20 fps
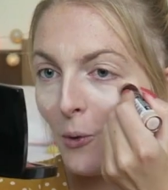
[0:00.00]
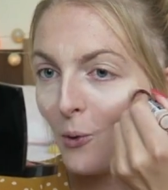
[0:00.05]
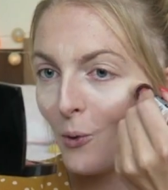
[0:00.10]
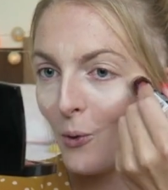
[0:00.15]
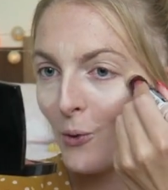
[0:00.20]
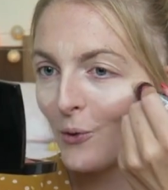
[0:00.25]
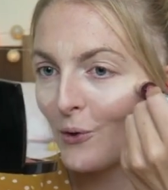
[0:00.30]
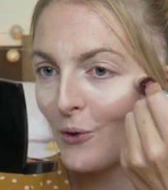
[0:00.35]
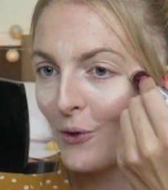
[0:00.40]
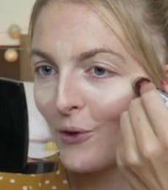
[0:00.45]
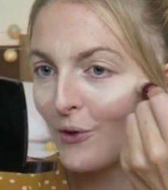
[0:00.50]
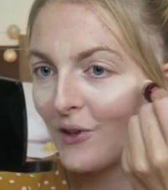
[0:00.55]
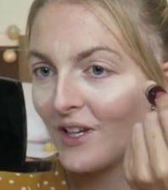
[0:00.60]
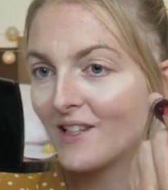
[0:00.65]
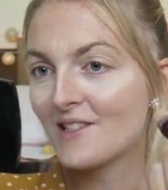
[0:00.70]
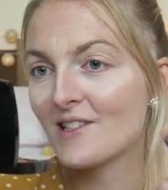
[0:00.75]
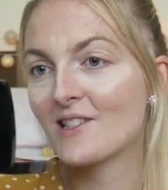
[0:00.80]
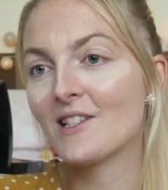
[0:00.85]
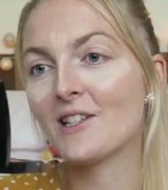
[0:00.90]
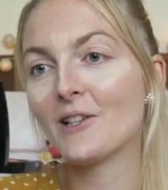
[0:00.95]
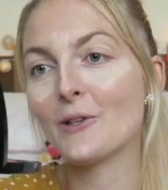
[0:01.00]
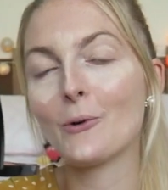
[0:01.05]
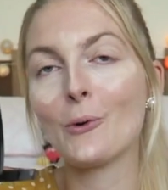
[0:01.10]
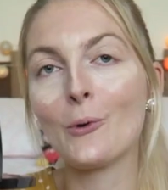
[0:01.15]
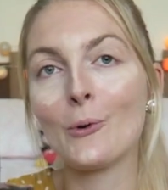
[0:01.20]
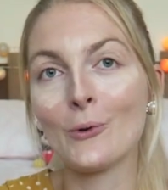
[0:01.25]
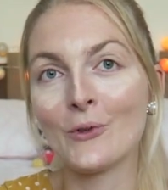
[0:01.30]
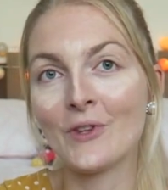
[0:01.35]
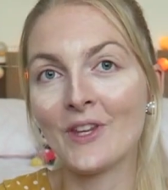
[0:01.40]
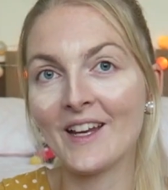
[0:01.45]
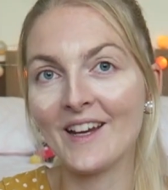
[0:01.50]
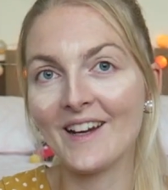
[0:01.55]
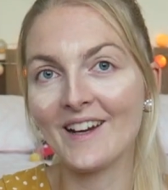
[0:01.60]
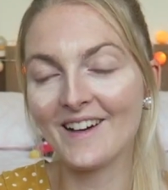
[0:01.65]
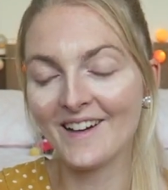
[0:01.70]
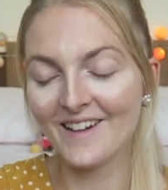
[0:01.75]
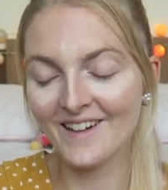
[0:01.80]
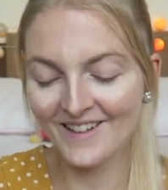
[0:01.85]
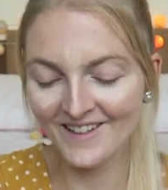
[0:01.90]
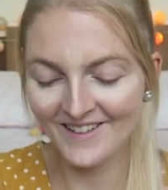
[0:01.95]
although it's still hot
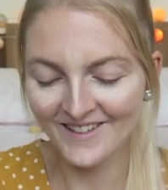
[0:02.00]
here.